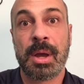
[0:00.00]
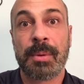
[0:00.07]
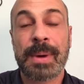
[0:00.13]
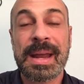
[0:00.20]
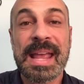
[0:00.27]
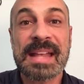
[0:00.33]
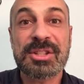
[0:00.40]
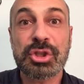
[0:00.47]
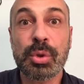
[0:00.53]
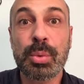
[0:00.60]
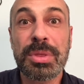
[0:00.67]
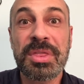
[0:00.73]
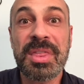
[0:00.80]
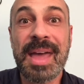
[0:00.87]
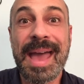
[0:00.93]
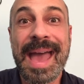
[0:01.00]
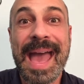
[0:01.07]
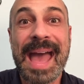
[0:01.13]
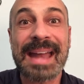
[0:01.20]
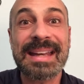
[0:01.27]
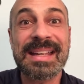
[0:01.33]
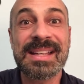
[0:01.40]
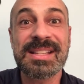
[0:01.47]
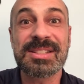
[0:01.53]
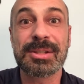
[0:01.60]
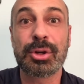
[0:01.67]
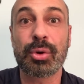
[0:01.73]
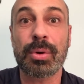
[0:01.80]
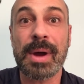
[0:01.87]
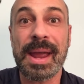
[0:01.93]
Right, and so that is
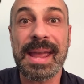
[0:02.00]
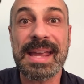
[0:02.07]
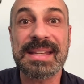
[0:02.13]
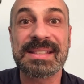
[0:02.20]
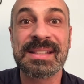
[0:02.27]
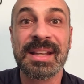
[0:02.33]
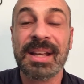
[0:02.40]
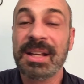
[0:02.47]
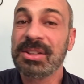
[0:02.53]
grace.